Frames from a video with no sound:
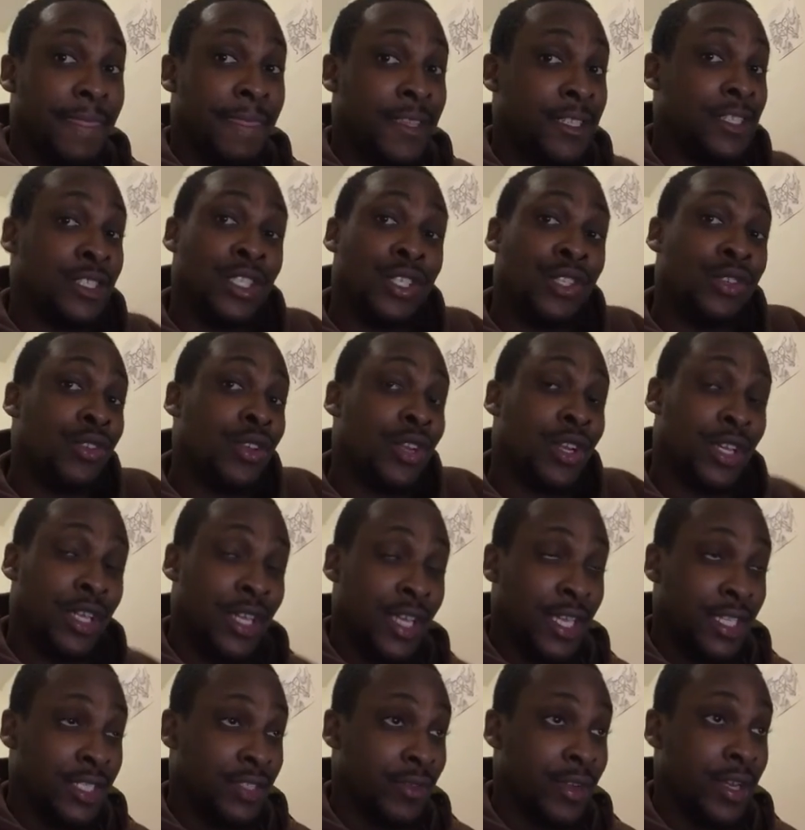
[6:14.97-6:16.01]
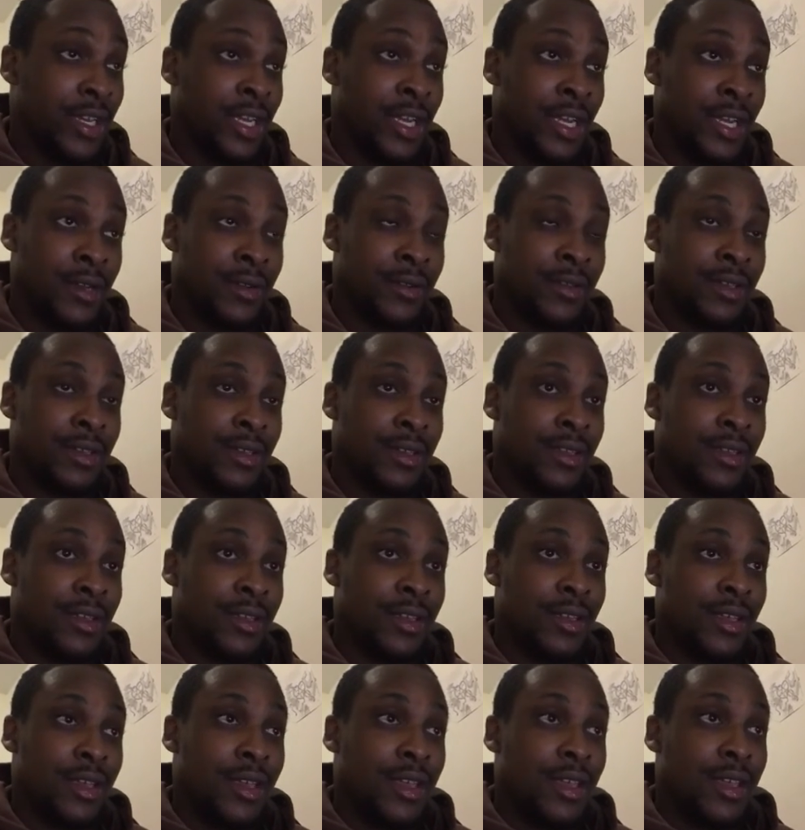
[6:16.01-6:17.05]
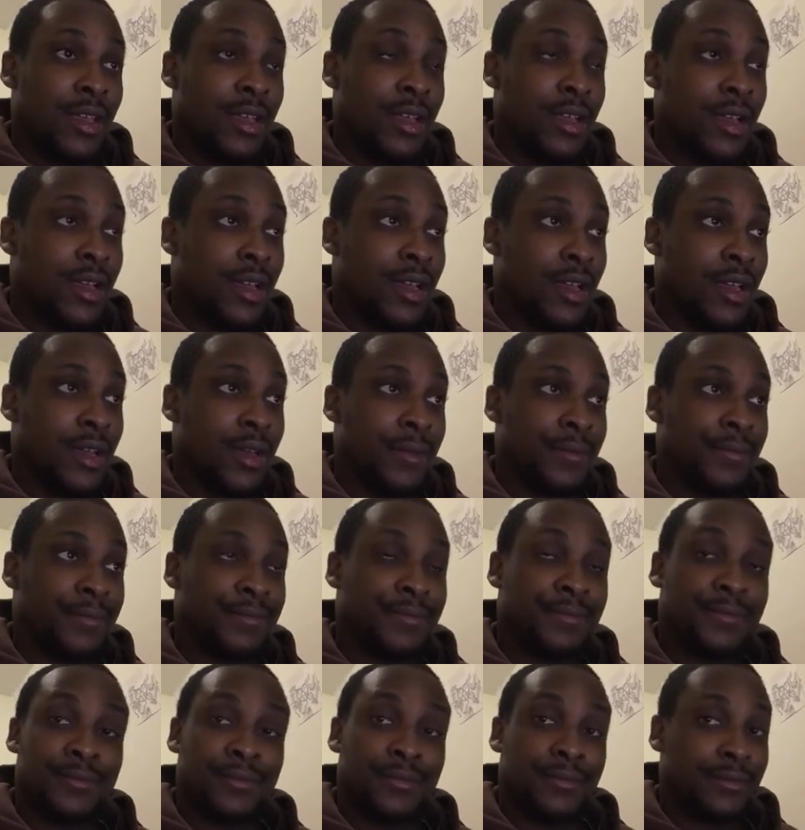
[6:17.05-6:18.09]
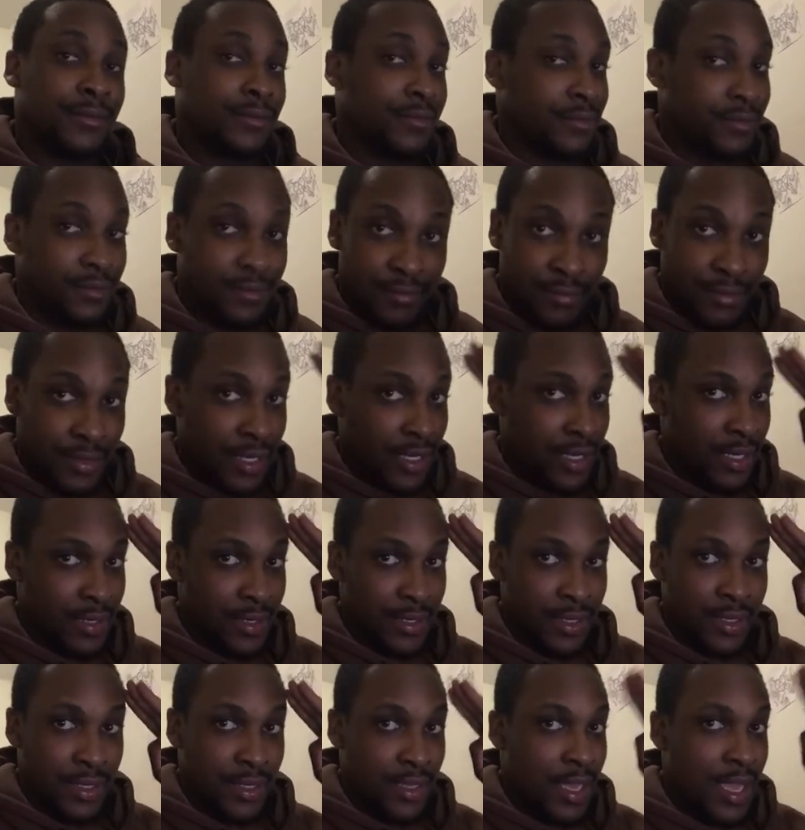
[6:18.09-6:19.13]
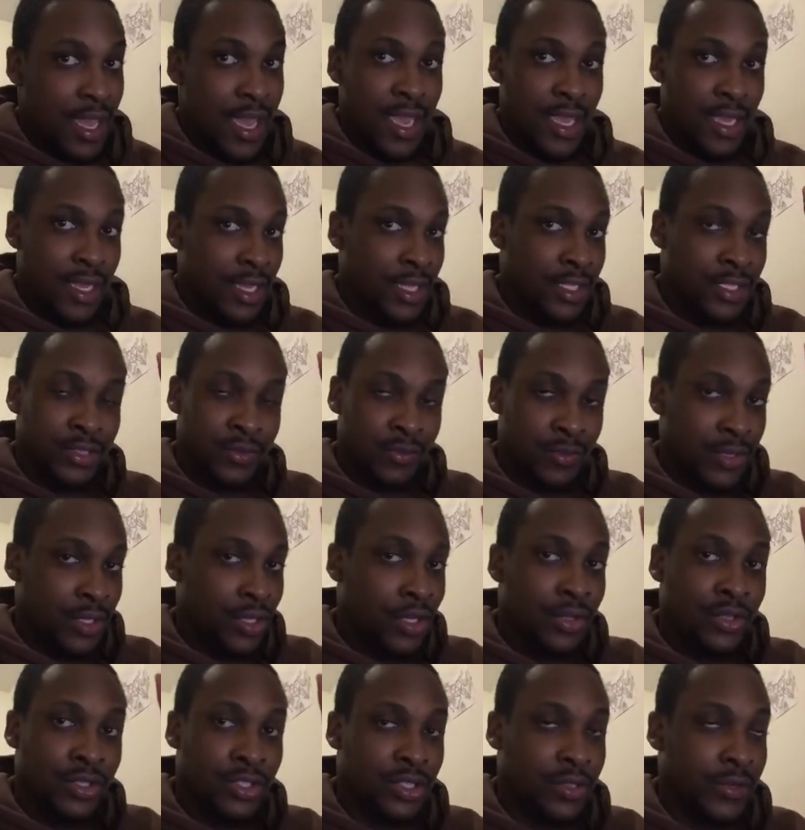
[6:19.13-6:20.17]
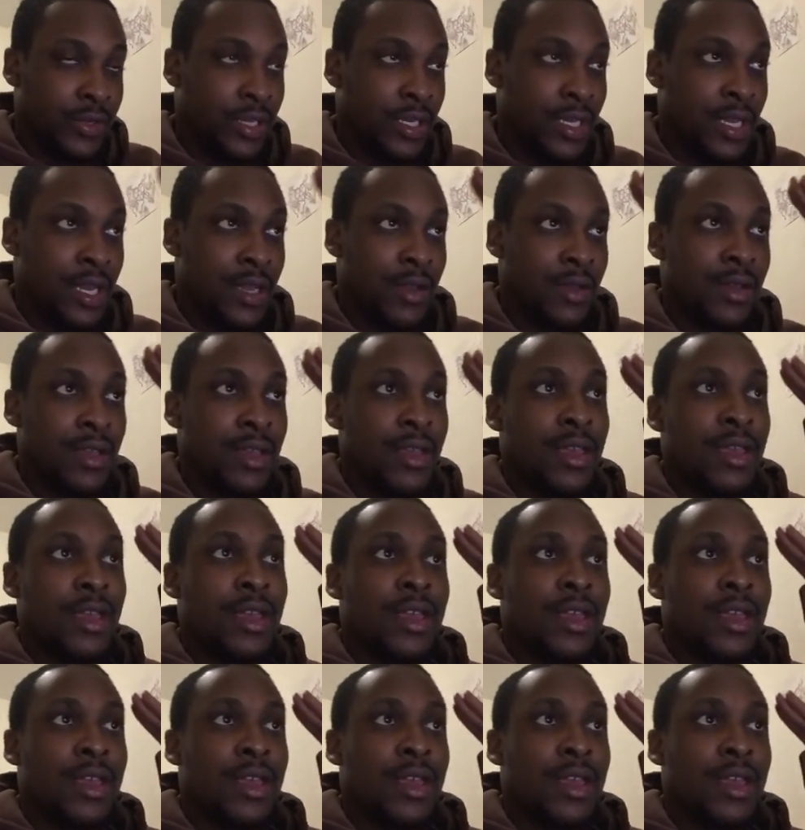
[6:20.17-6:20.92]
It's the New York Knicks right now. But, hey, we're used to it now.